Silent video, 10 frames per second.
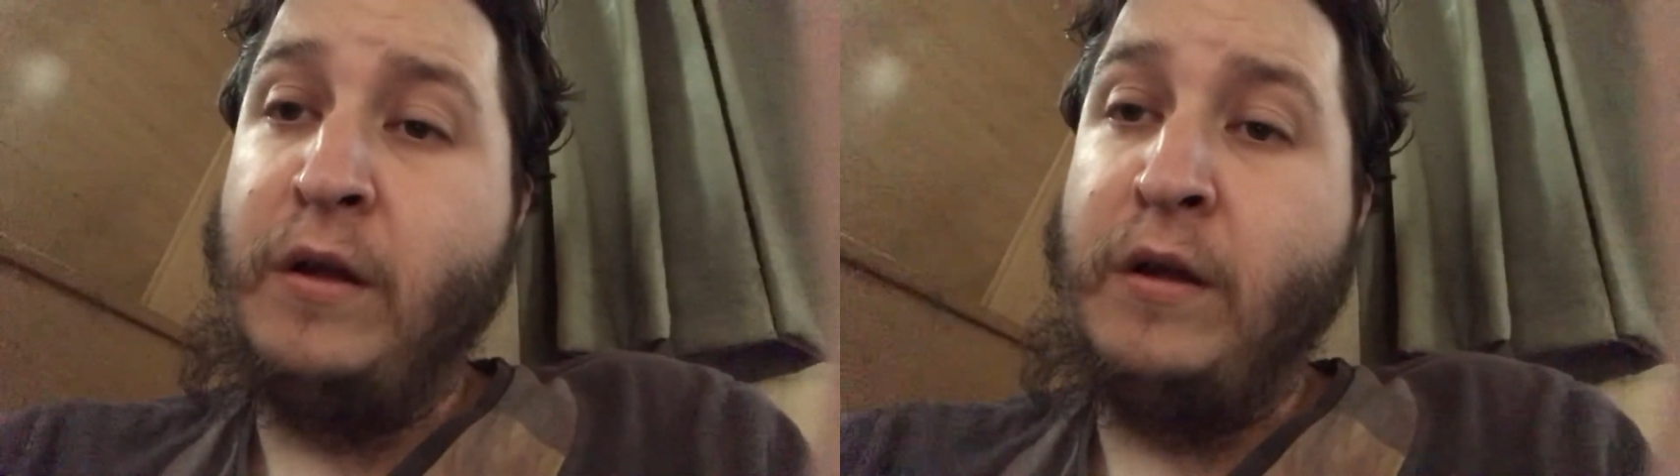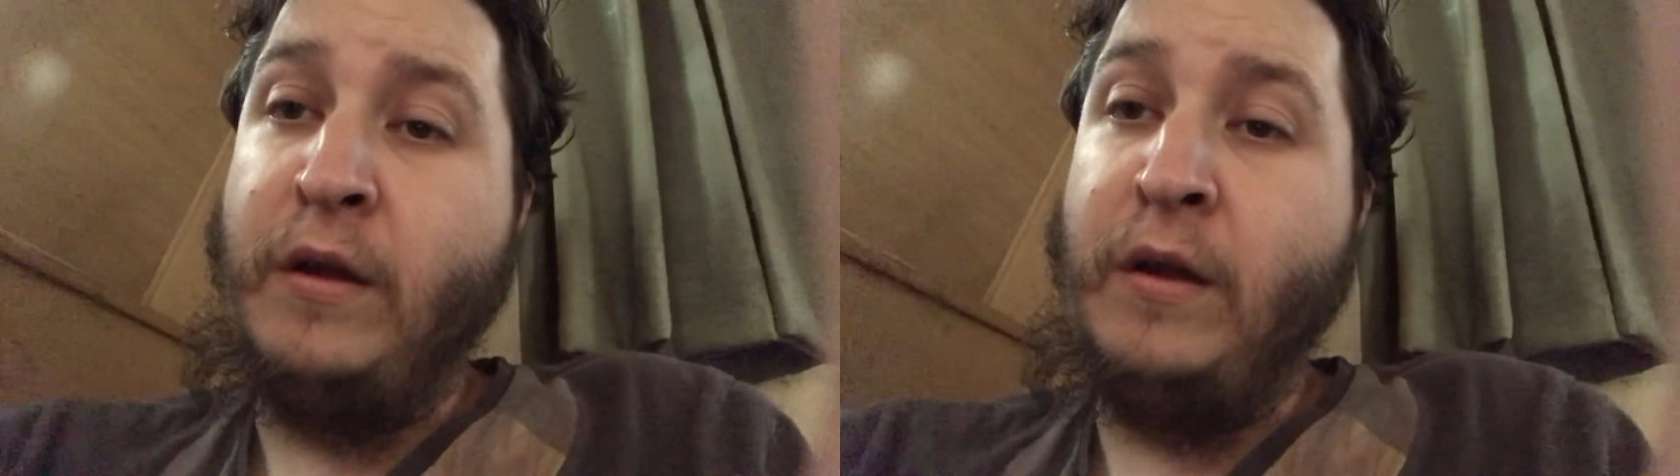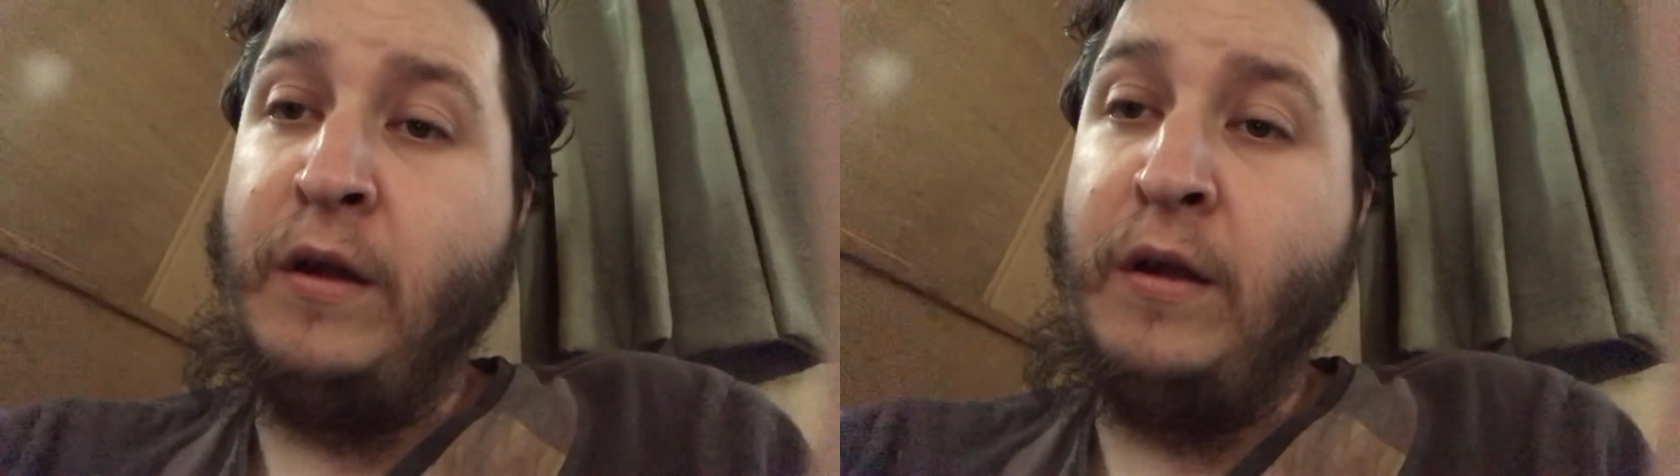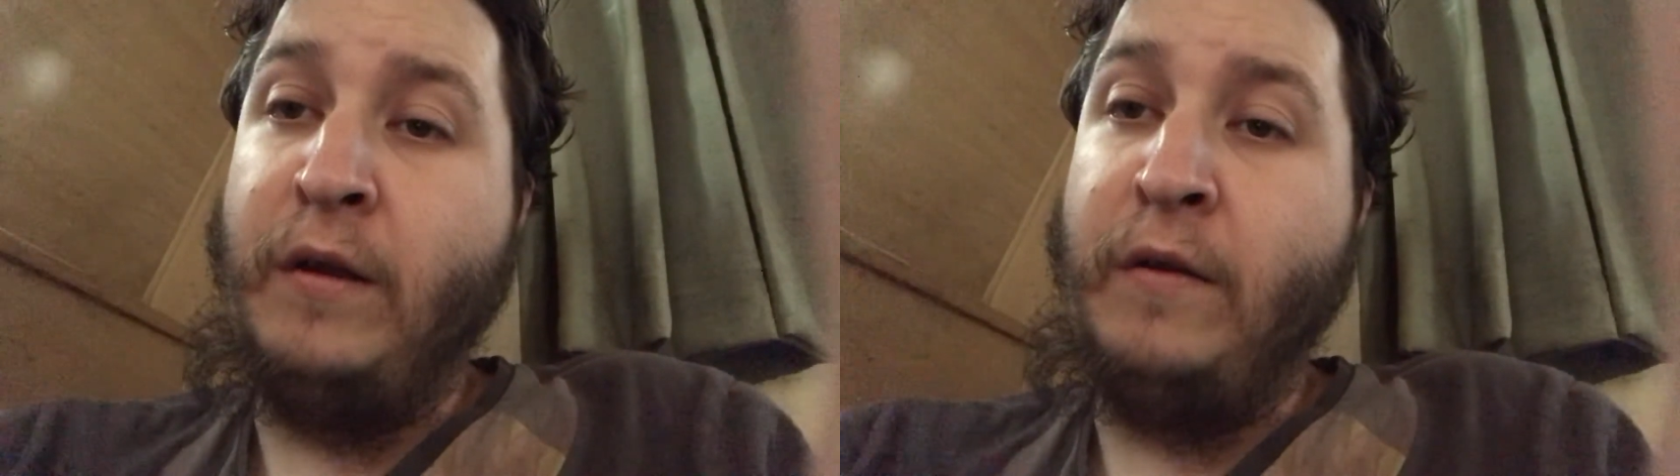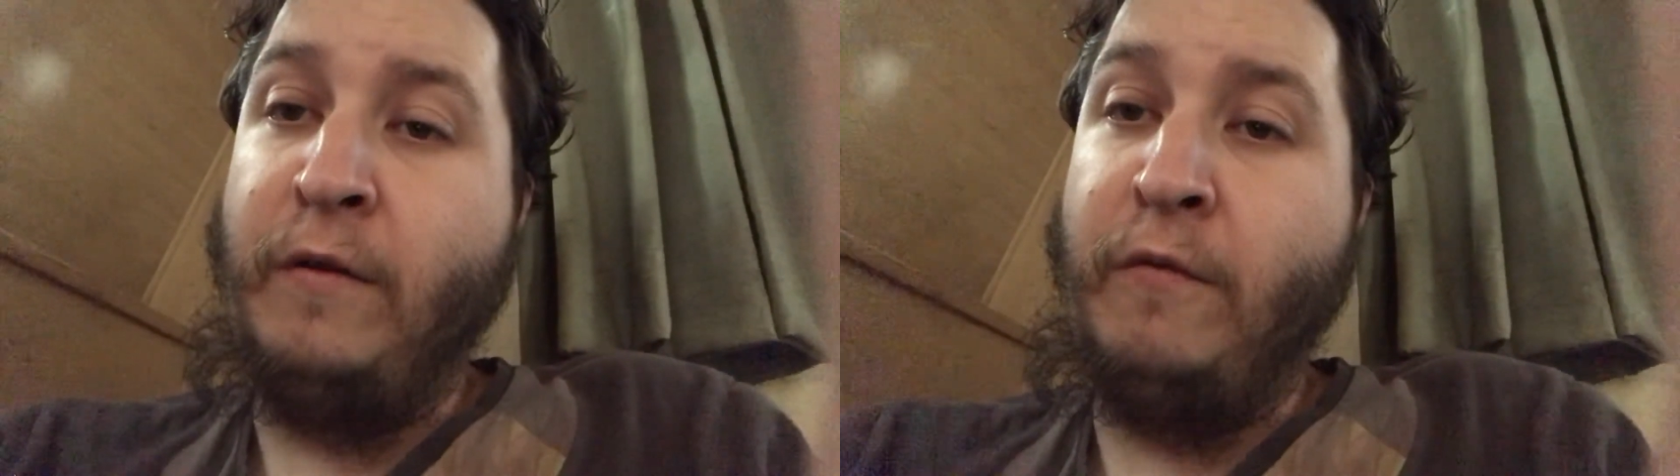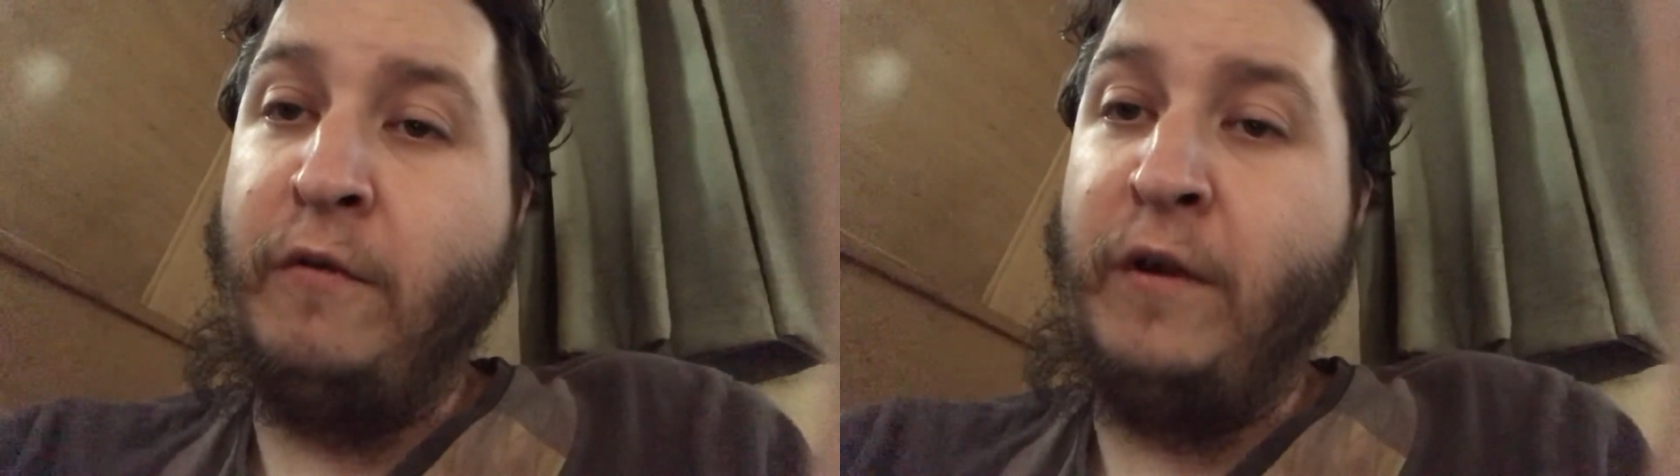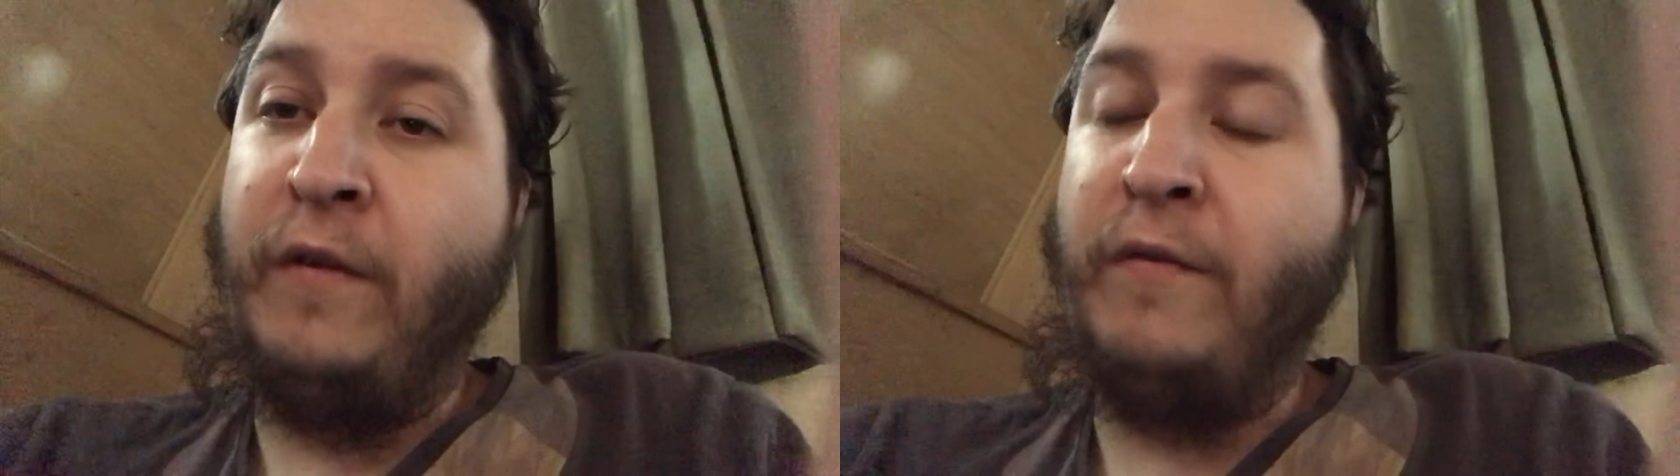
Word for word: And they're always